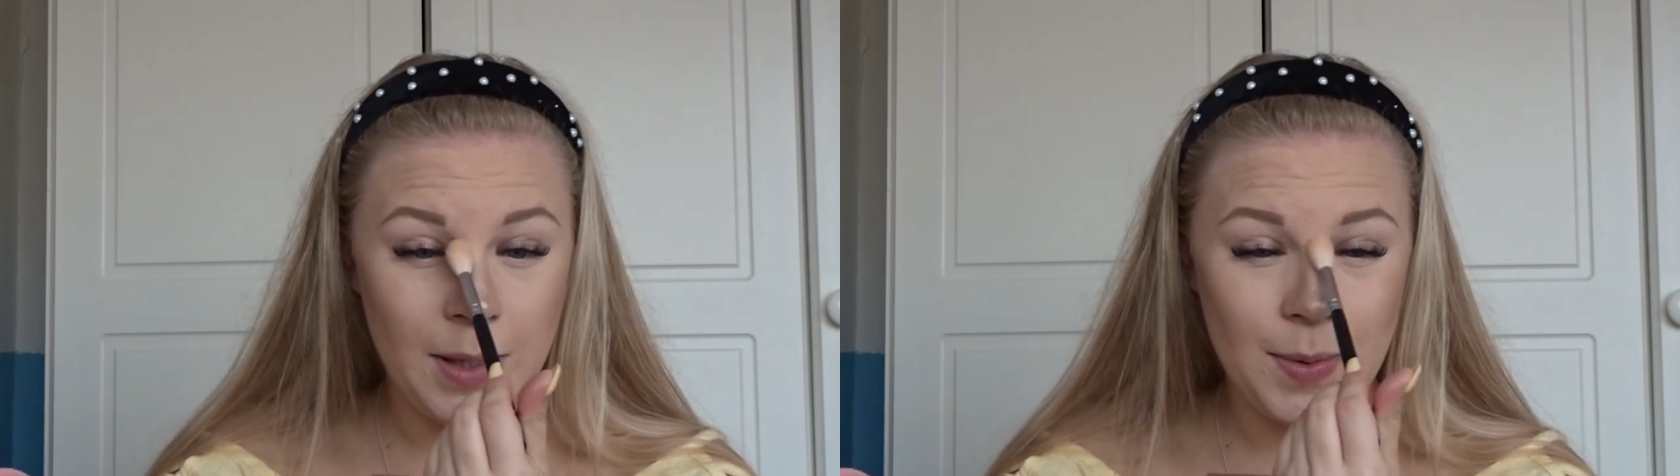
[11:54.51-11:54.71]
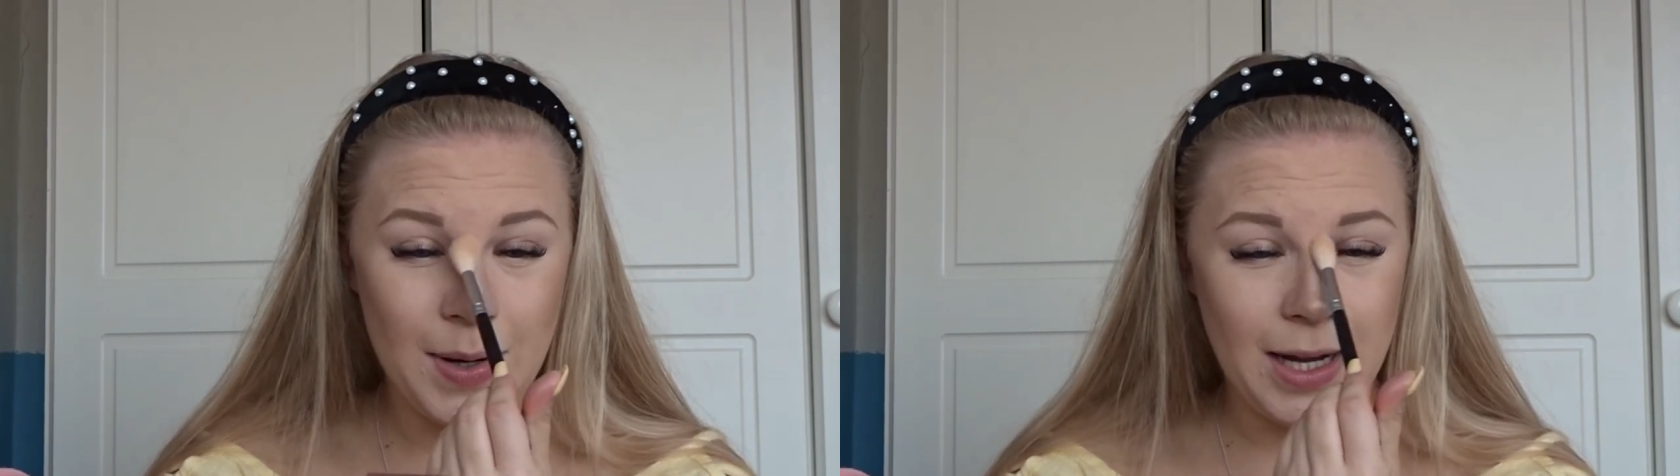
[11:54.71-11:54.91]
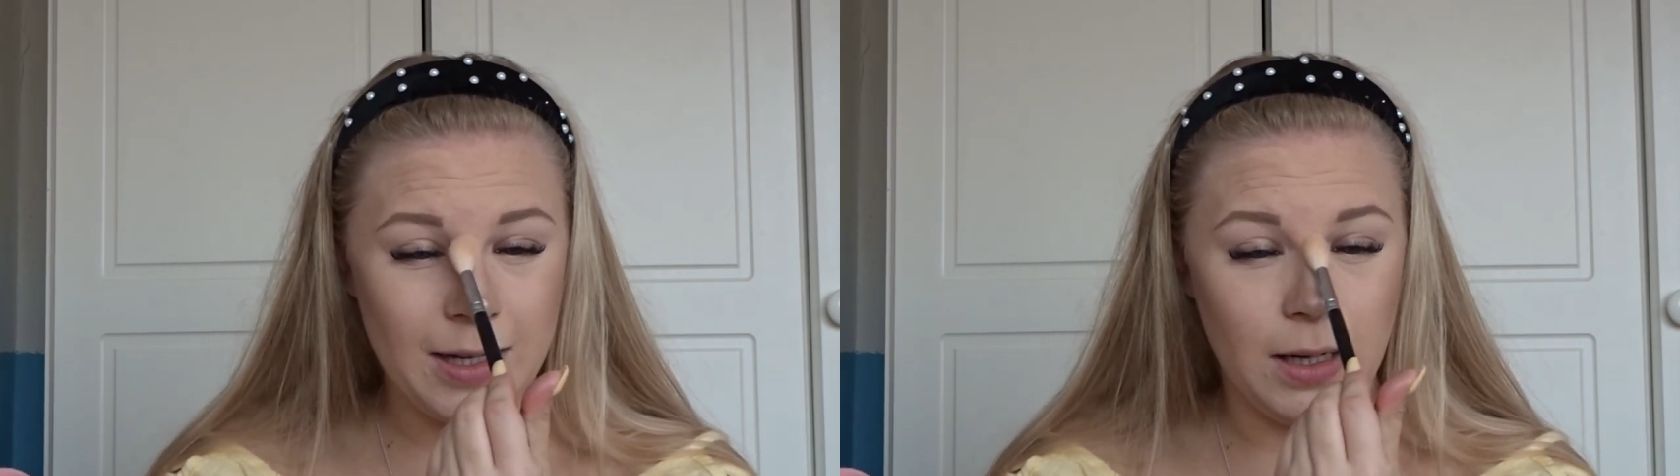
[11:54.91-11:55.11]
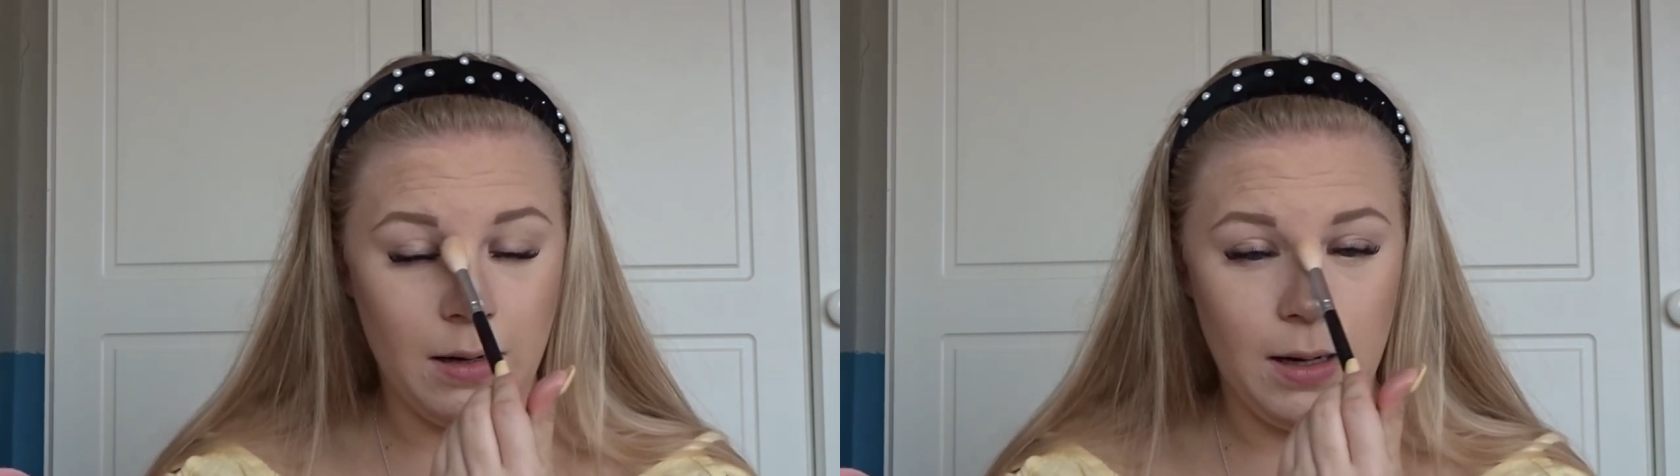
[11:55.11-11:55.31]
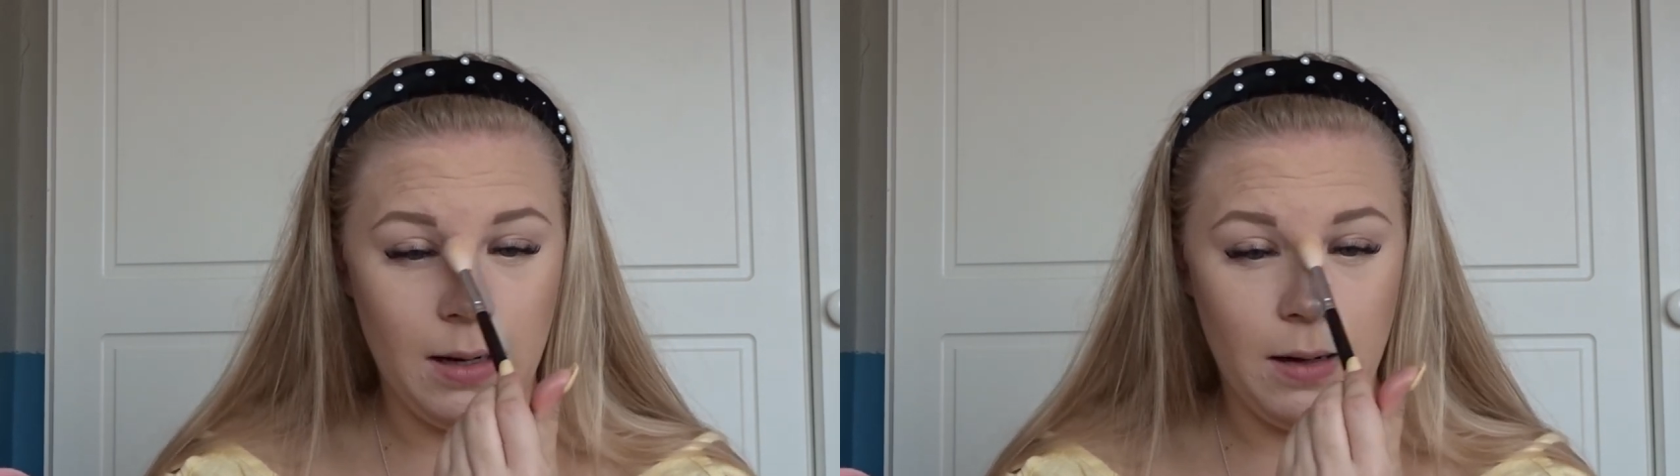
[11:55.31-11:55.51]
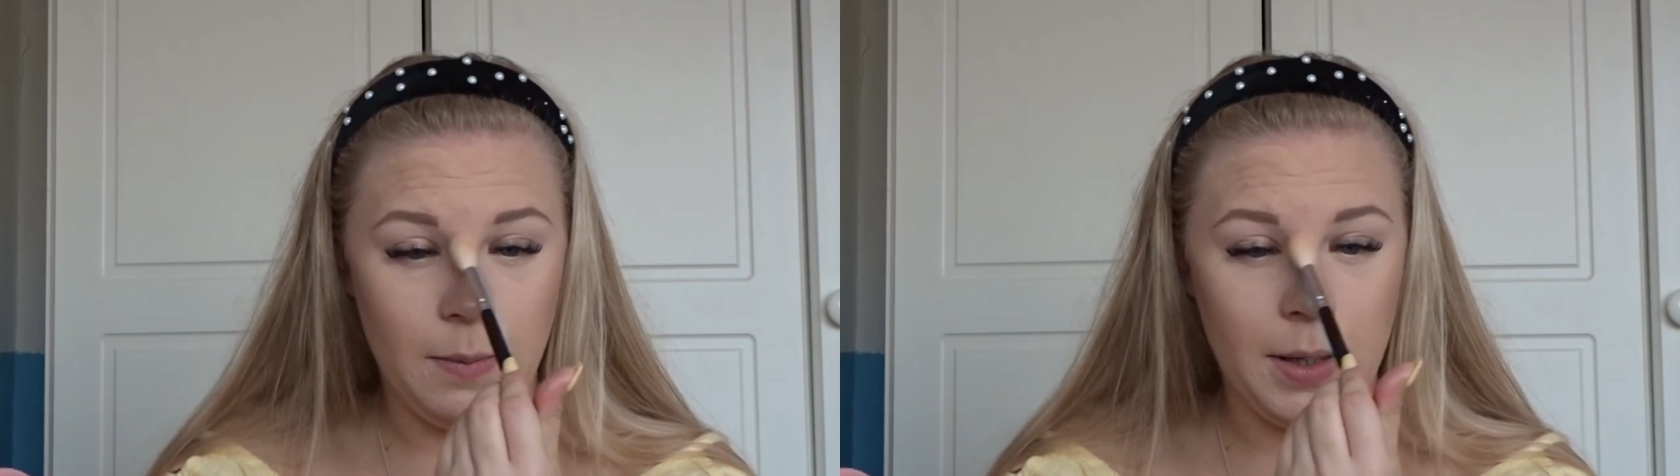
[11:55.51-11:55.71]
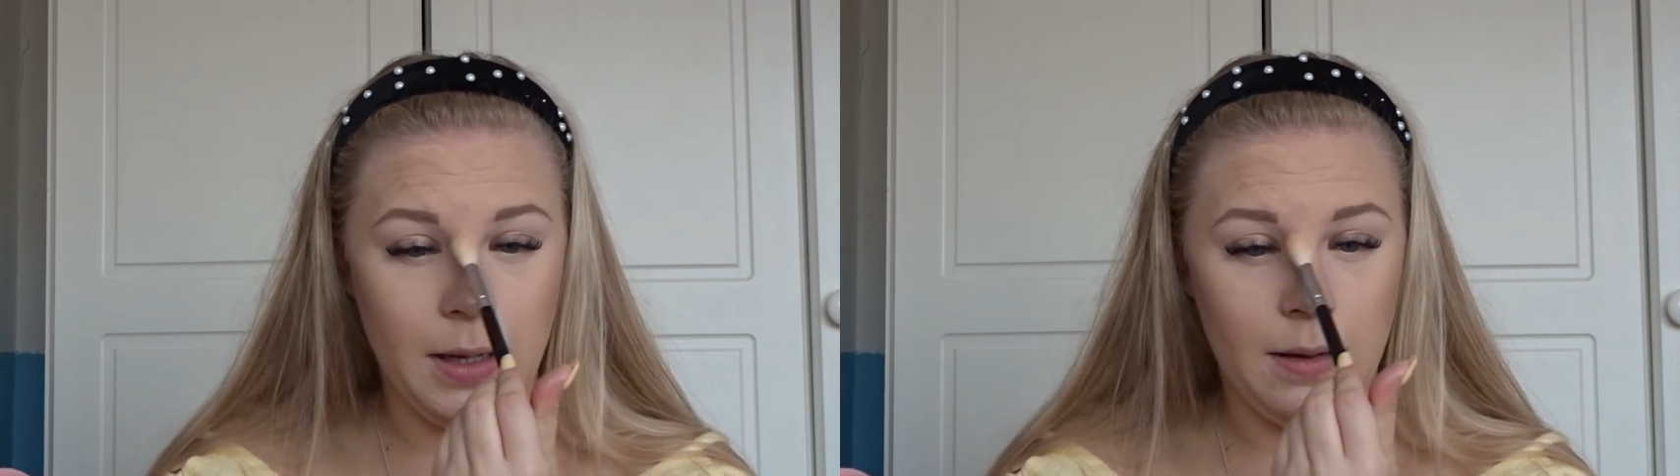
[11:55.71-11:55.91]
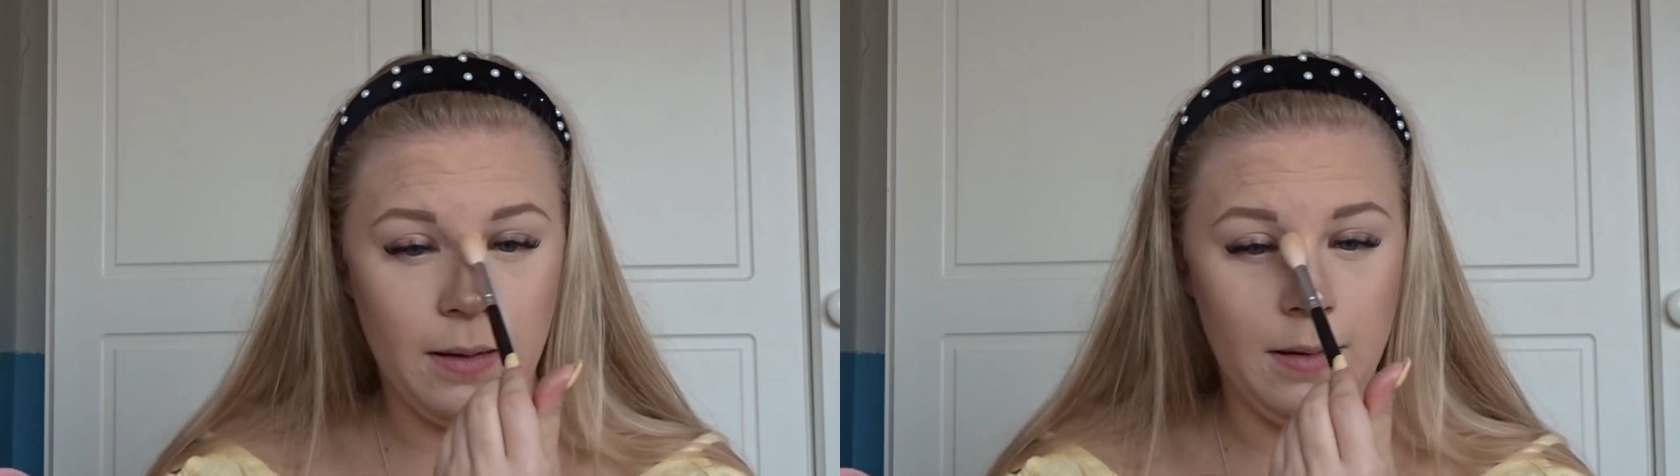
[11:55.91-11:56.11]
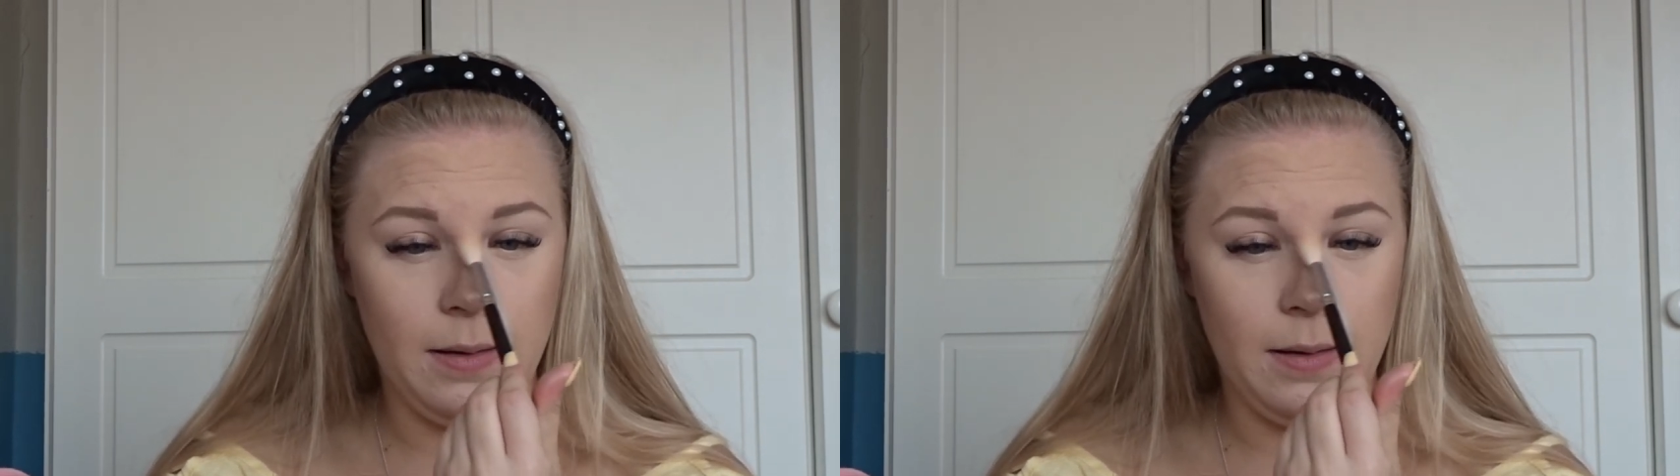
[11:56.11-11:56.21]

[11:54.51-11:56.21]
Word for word: people actually highlight up here.